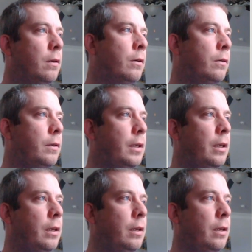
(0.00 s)
oh,
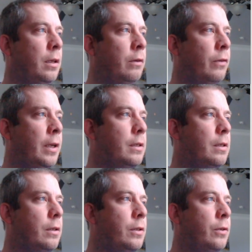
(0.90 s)
event
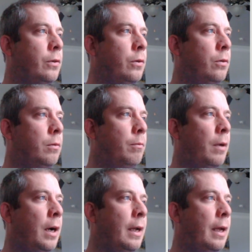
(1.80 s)
to
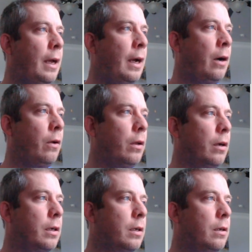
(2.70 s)
my
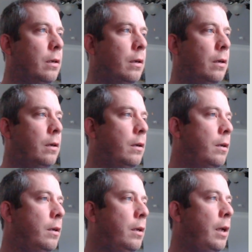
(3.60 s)
Outlook.
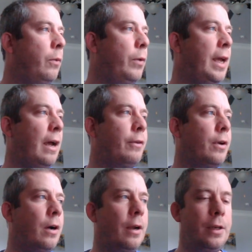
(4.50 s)
And we have it
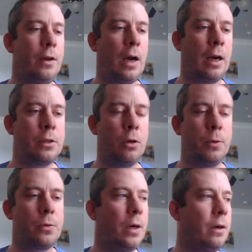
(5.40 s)
on, you know, October
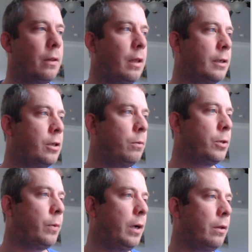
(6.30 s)
twelfth, October
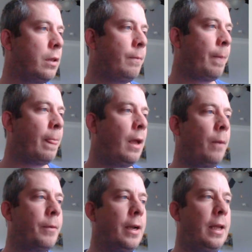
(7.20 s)
twelfth. And
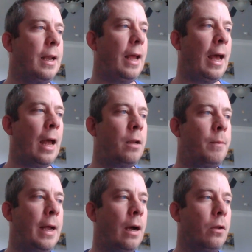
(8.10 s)
I'm going to hit add to
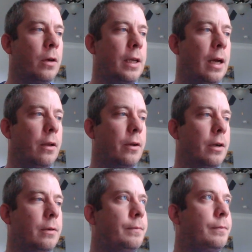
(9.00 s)
my Outlook calendar.
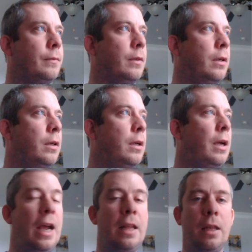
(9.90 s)

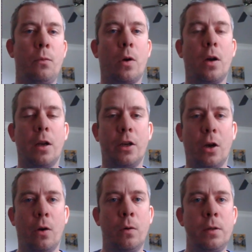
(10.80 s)
And then we're going to
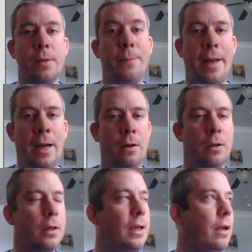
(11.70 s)
go to my
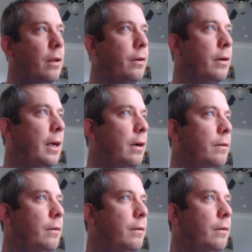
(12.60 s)
Outlook calendar now.